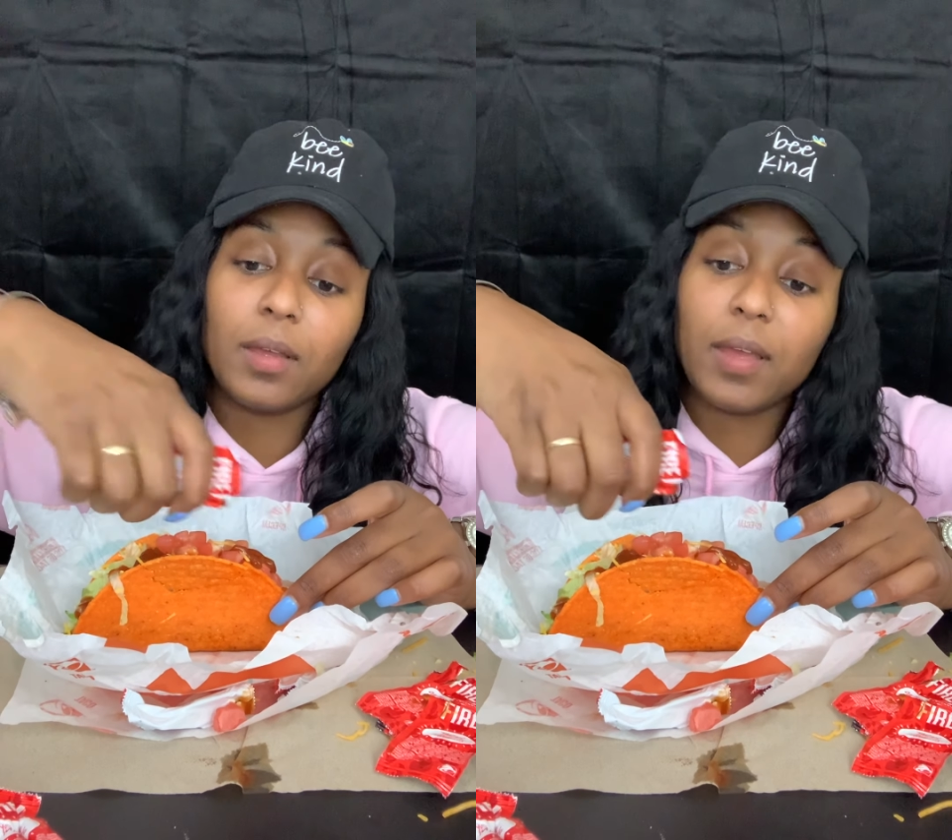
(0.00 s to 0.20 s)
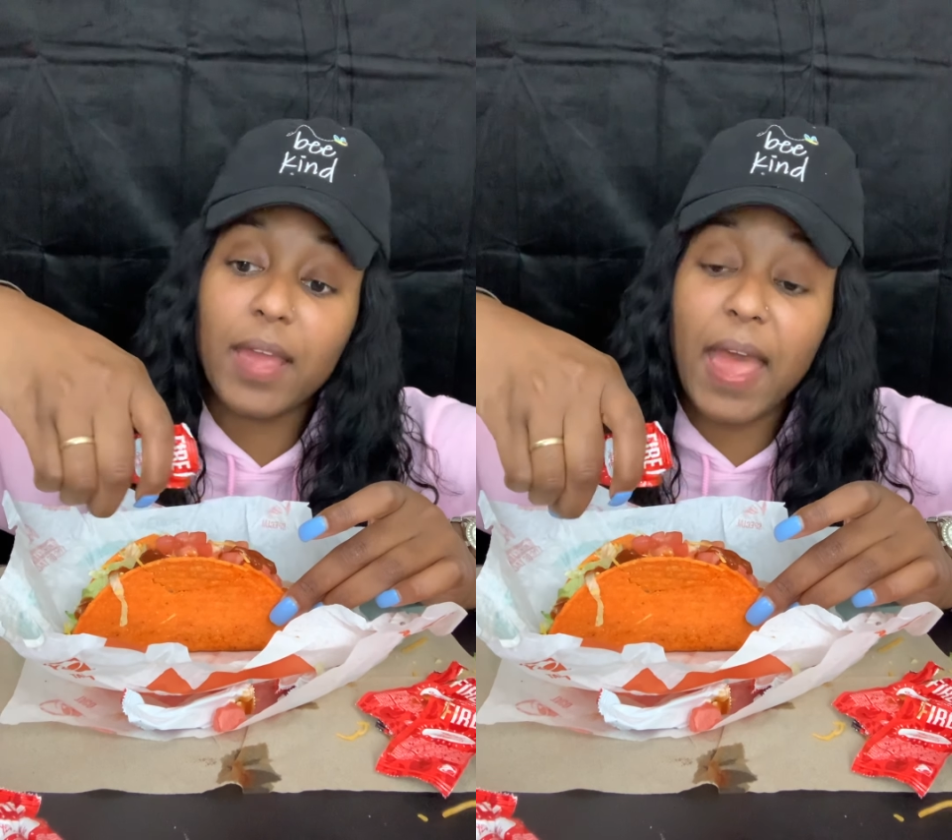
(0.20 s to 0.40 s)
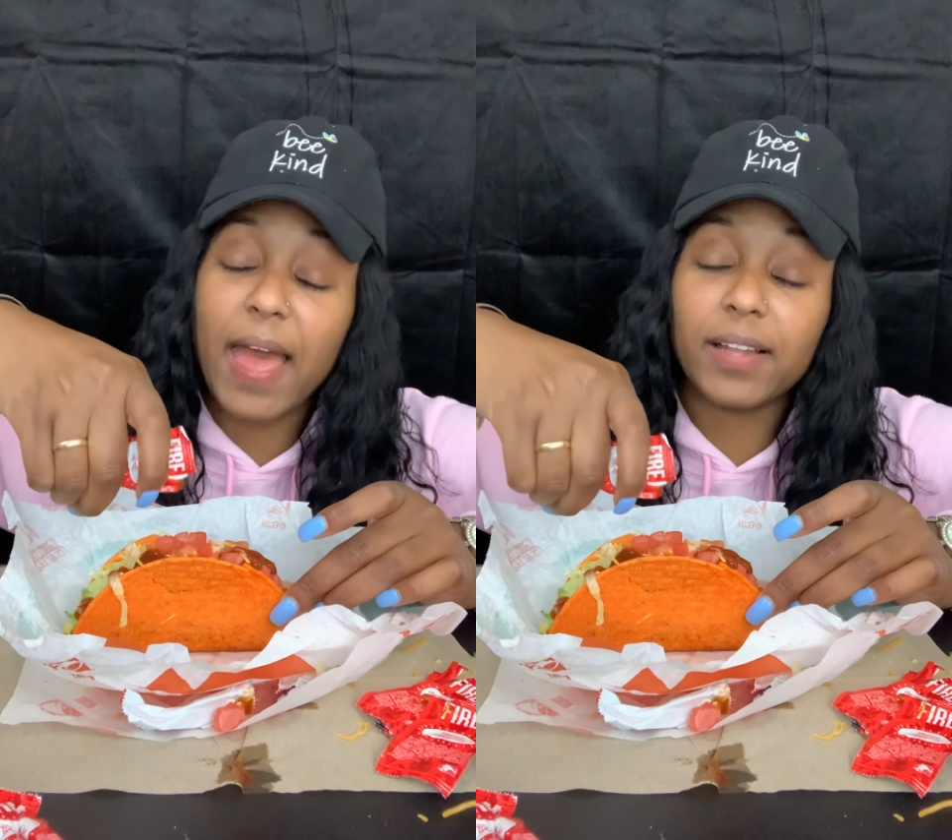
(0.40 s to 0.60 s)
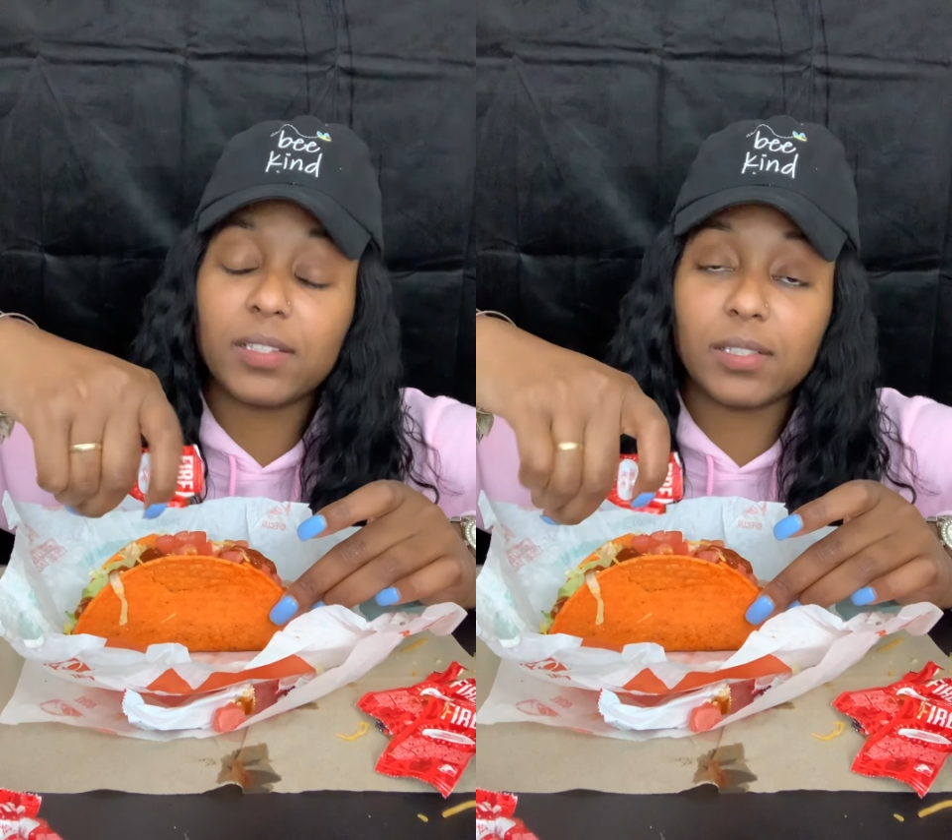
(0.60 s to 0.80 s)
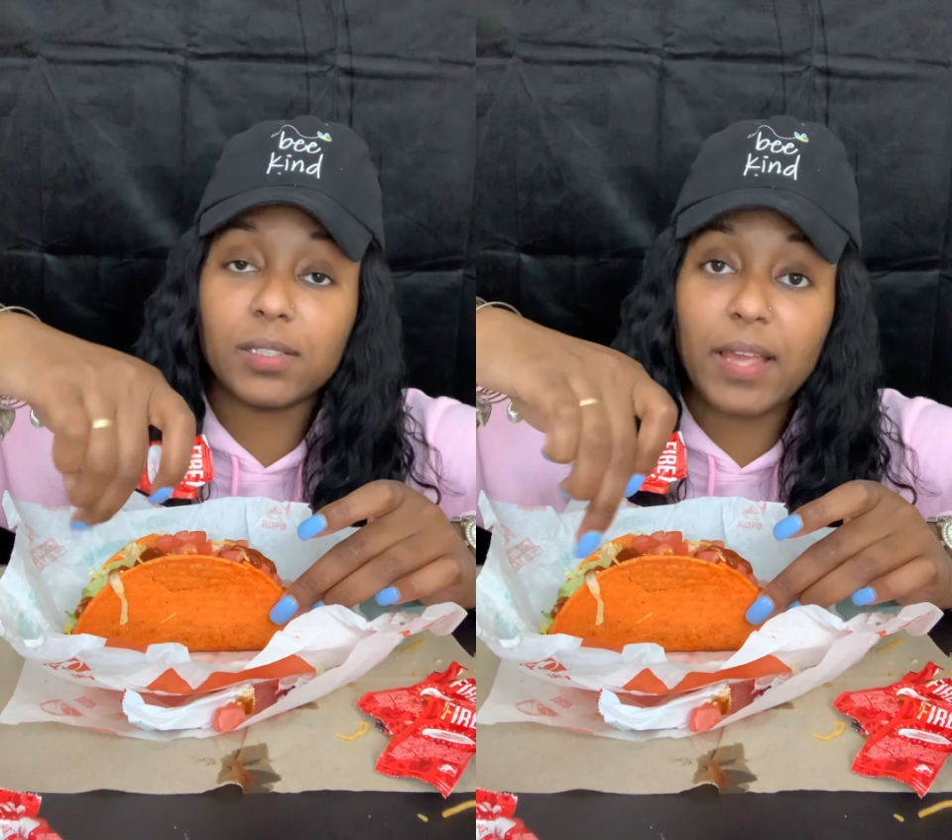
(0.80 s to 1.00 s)
it had
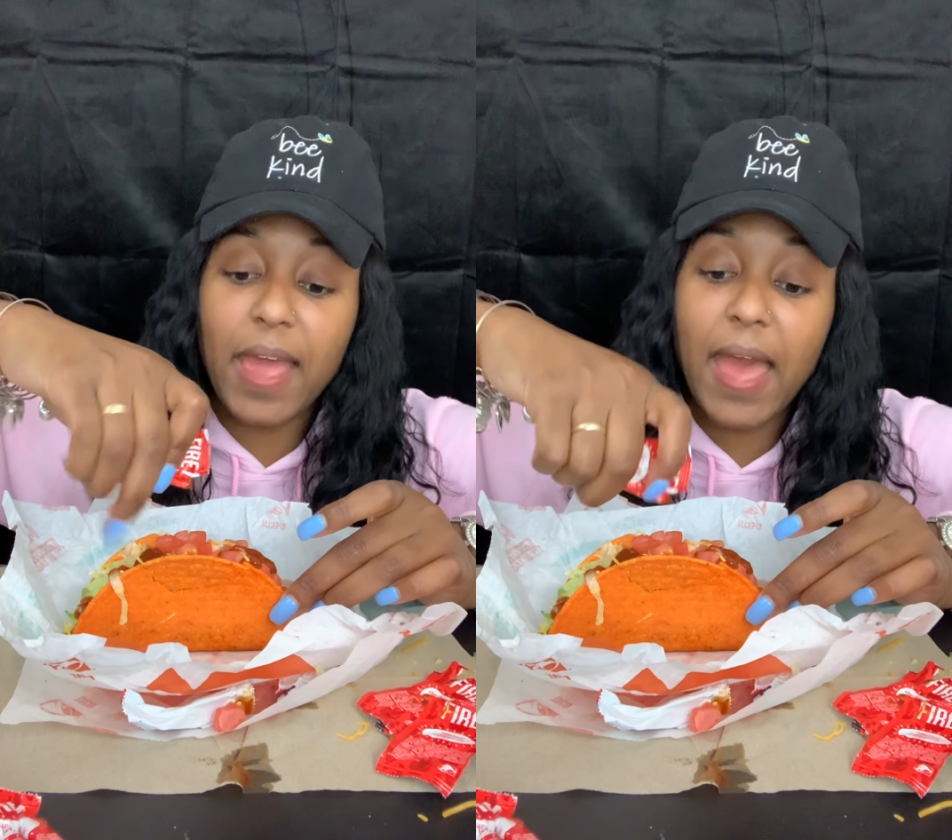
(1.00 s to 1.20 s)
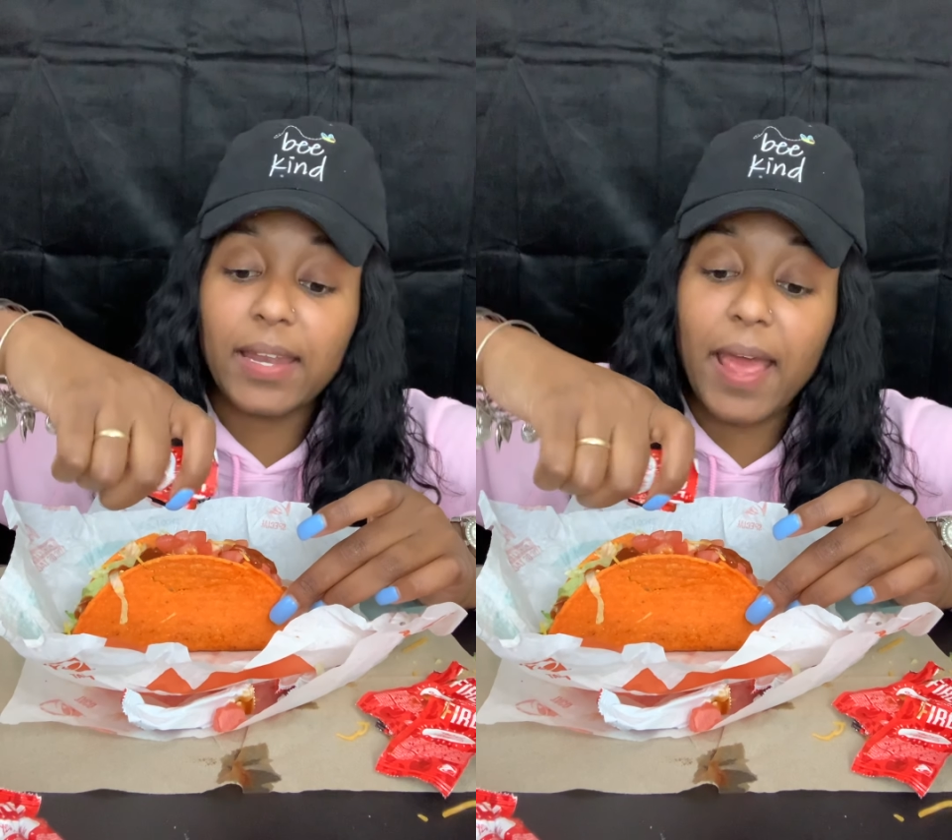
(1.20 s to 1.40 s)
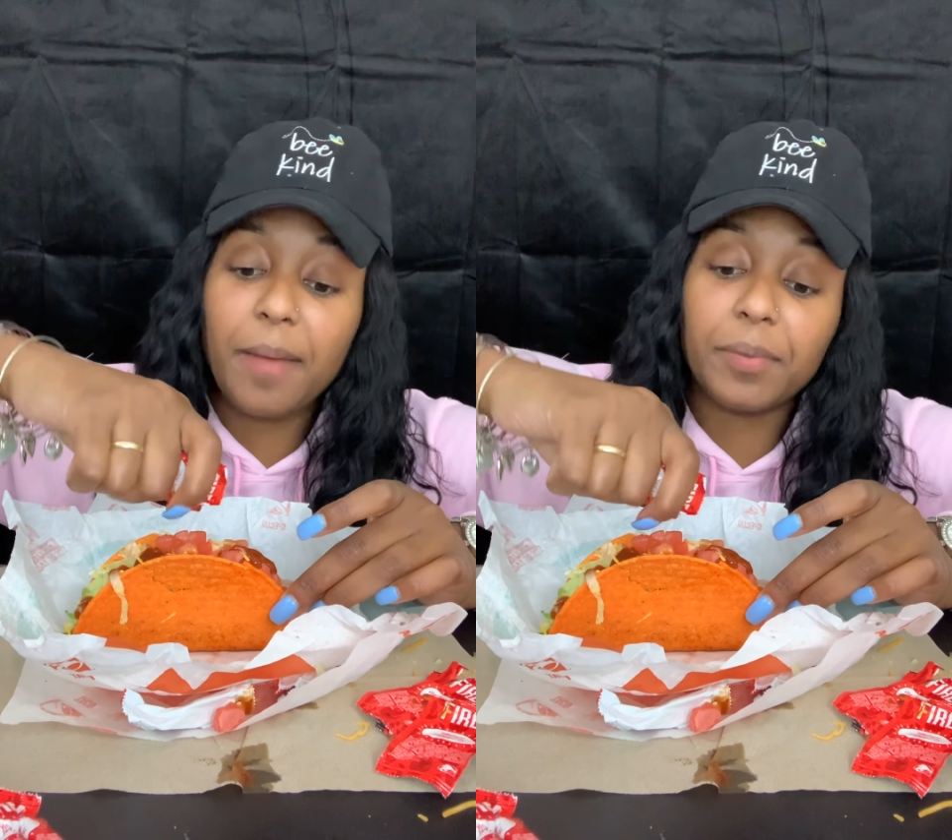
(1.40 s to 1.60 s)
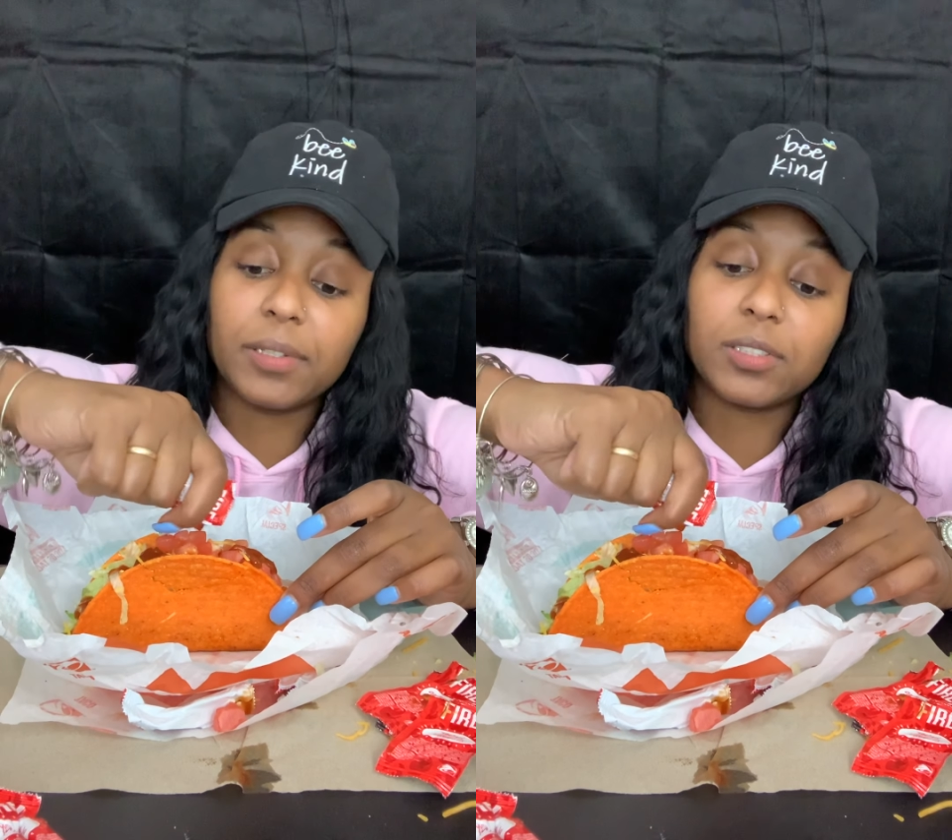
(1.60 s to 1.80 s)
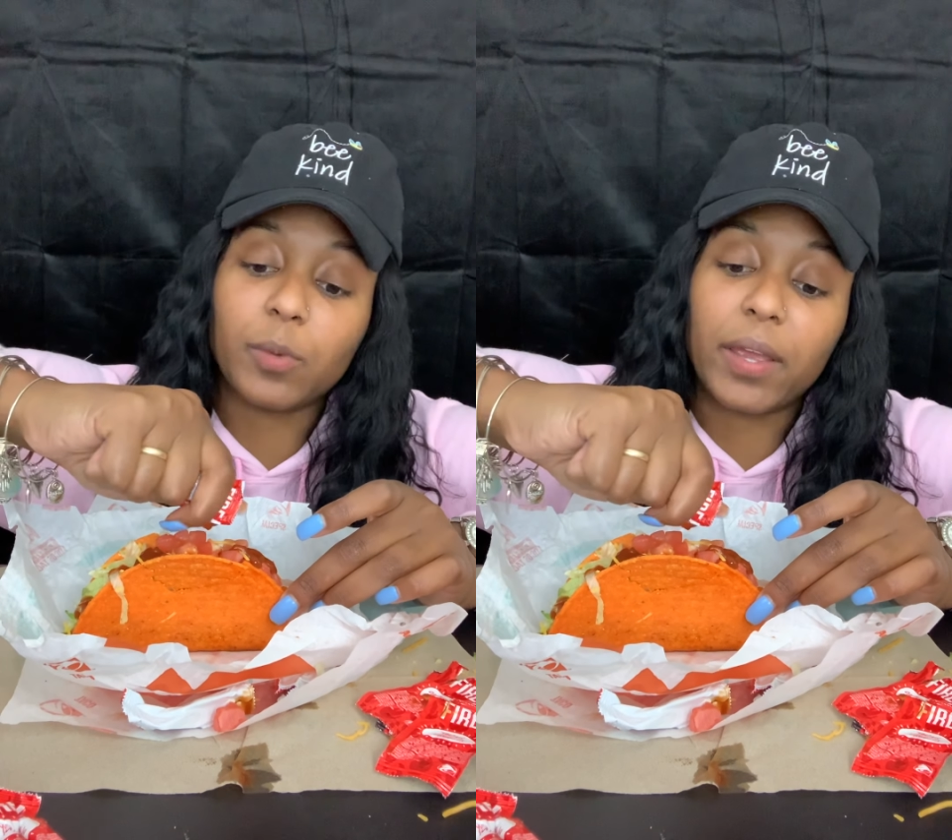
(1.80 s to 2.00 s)
to happen
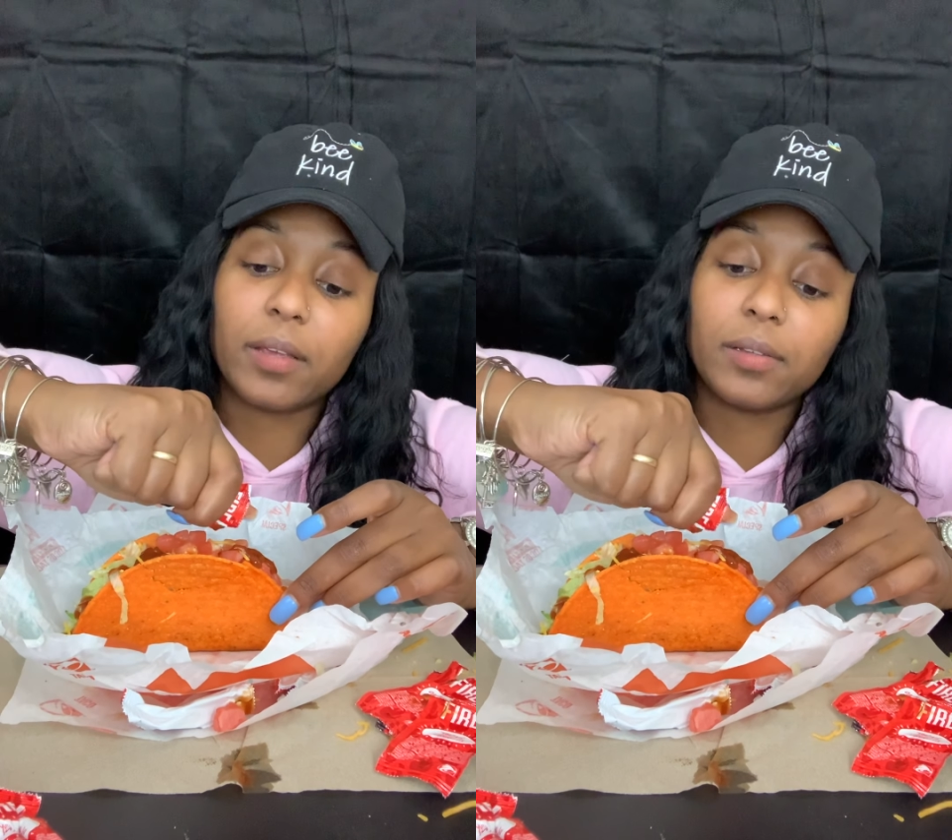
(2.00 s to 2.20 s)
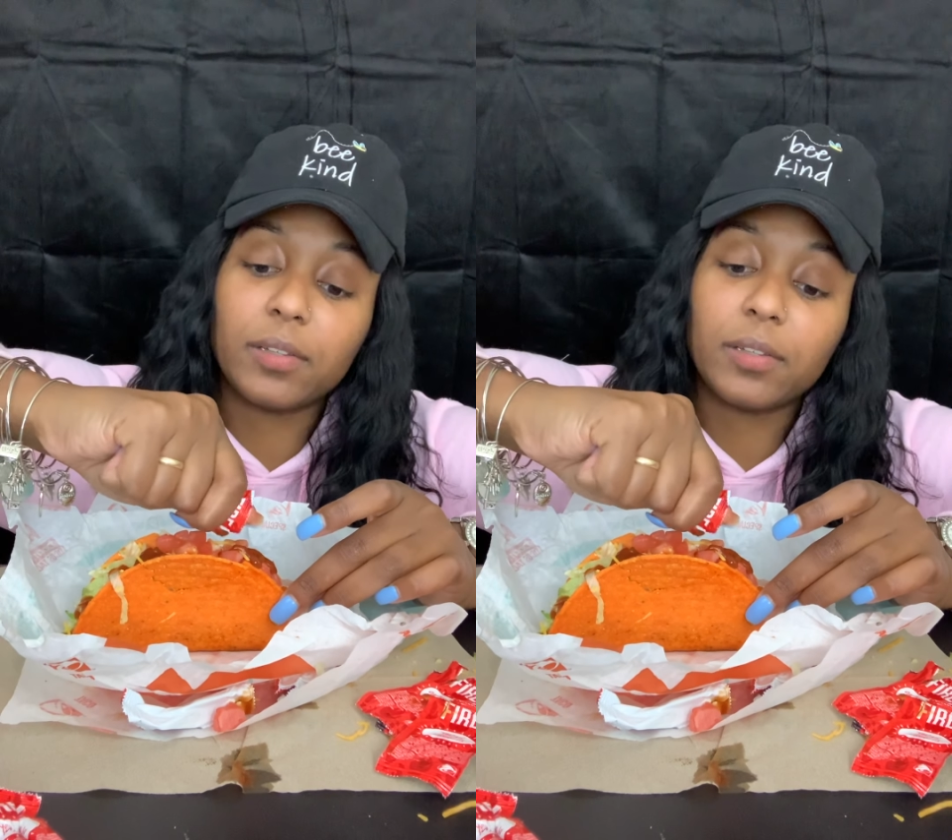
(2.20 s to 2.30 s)
this way.